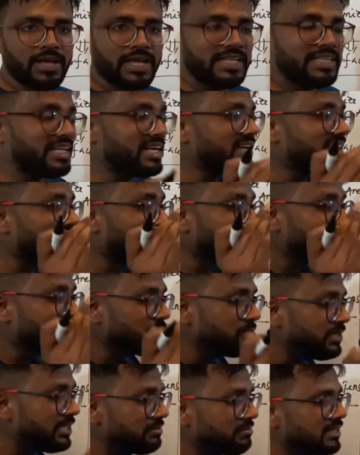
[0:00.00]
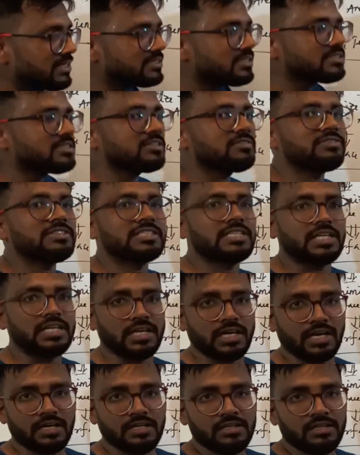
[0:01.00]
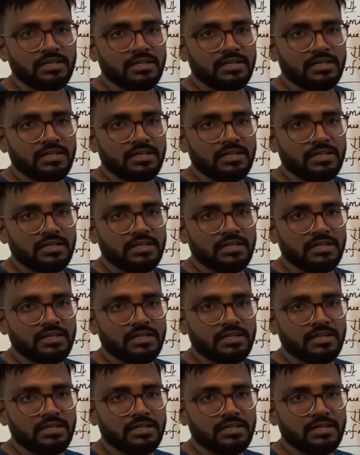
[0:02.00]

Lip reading: and they will try to minimize the surface area.